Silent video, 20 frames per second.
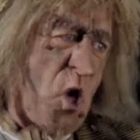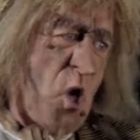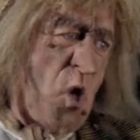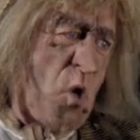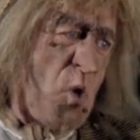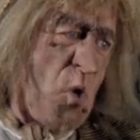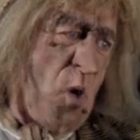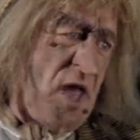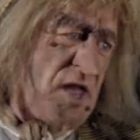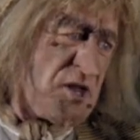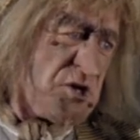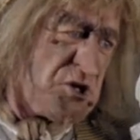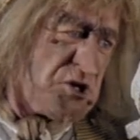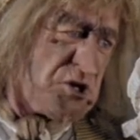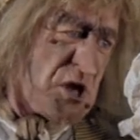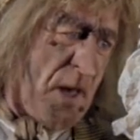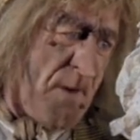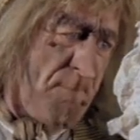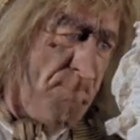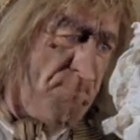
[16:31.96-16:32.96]
go
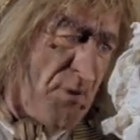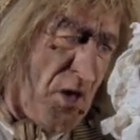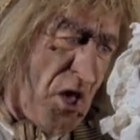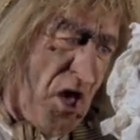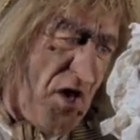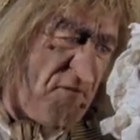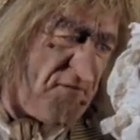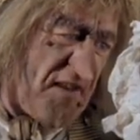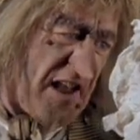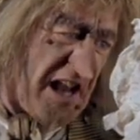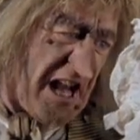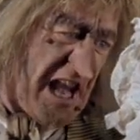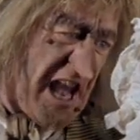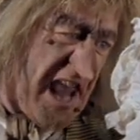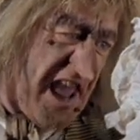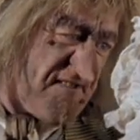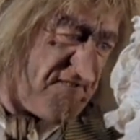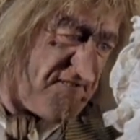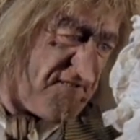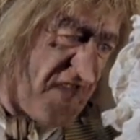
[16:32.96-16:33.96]
jump off a
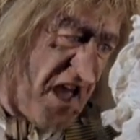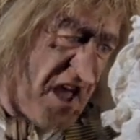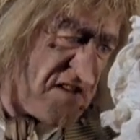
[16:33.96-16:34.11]
cliff.